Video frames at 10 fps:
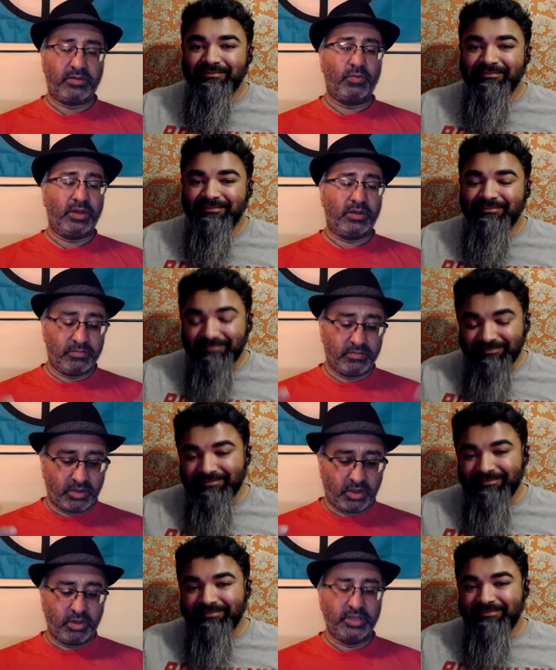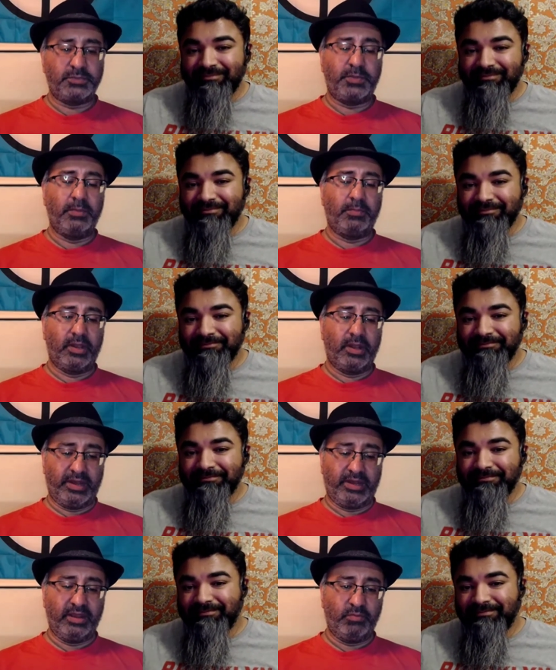Speaker 1: with, with all these
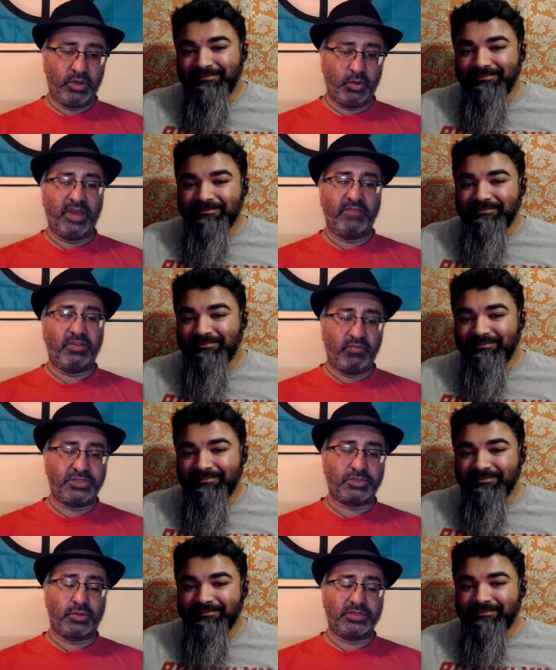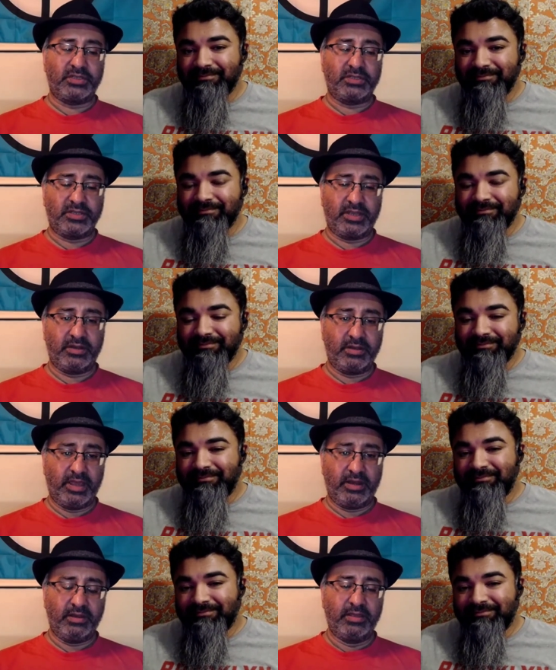people, and then we don't have the resources
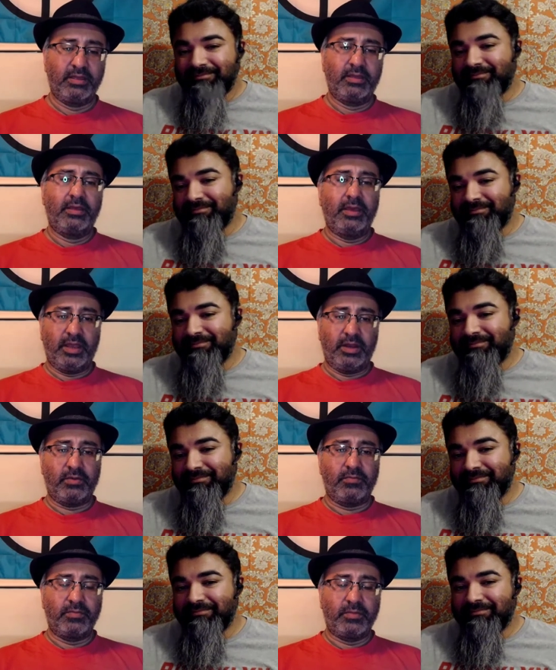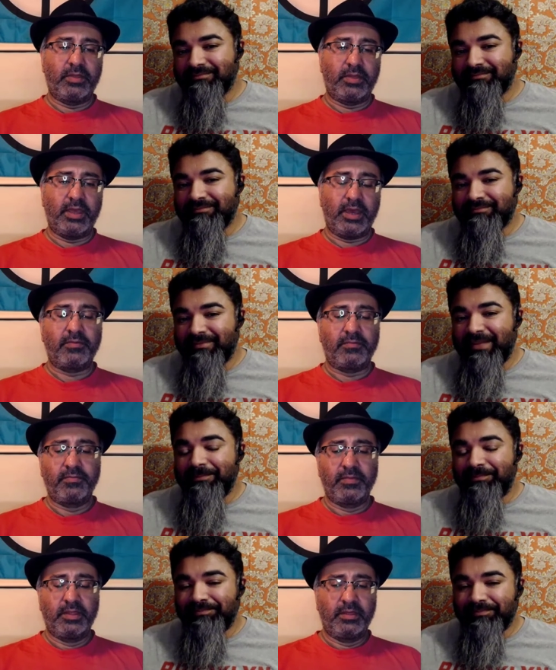and, and you know, yeah.
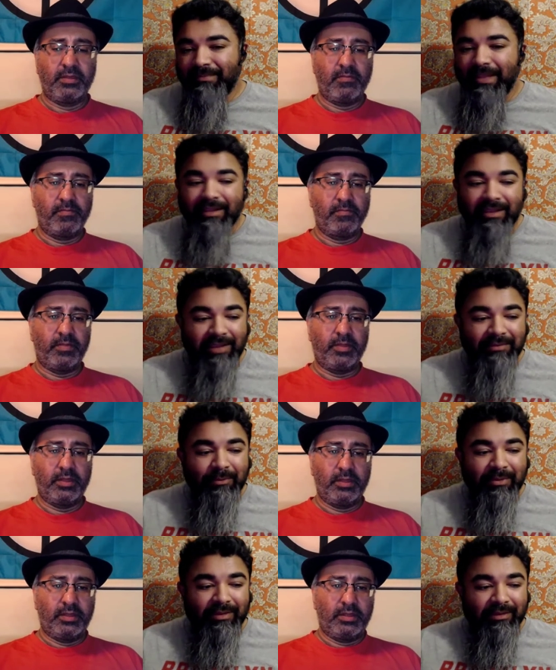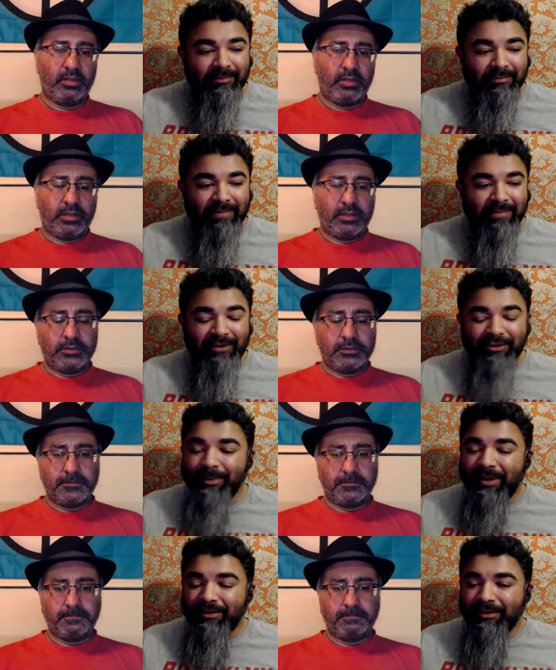
Speaker 2: Yep. Even with, um, I don't
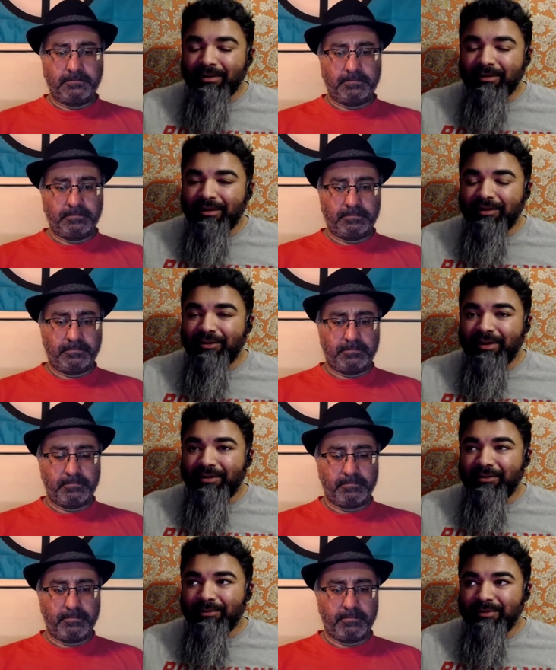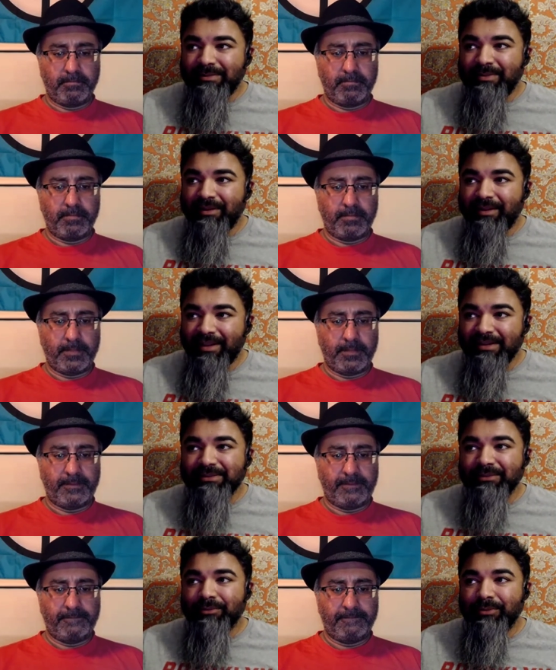know about uh, in your neck of the woods, but in
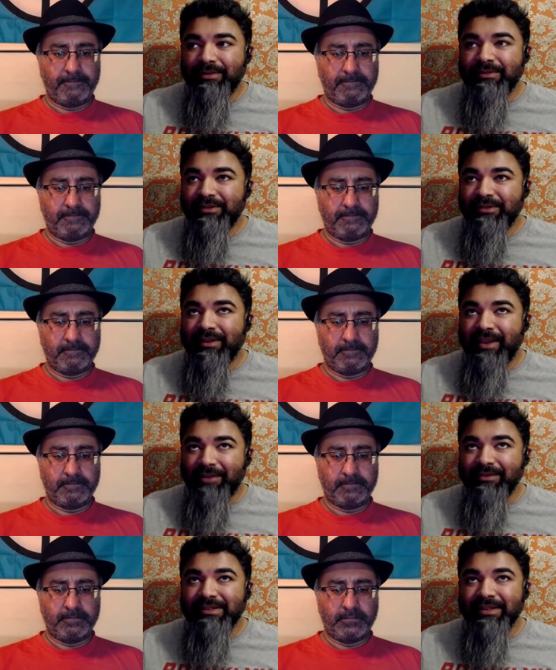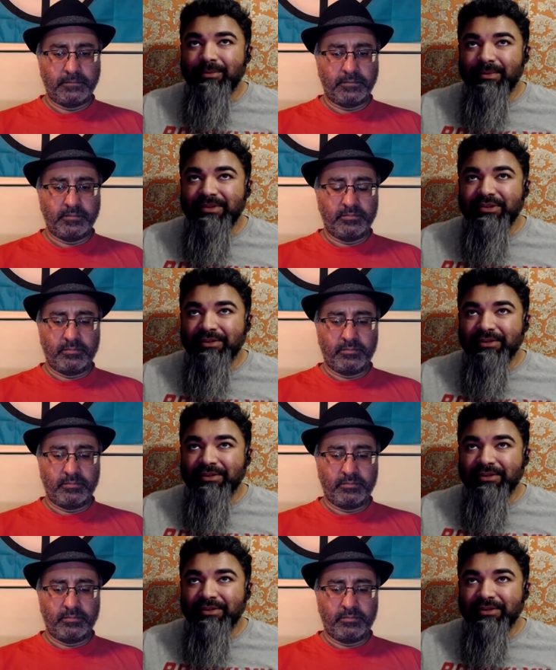Gainesville, with the county said with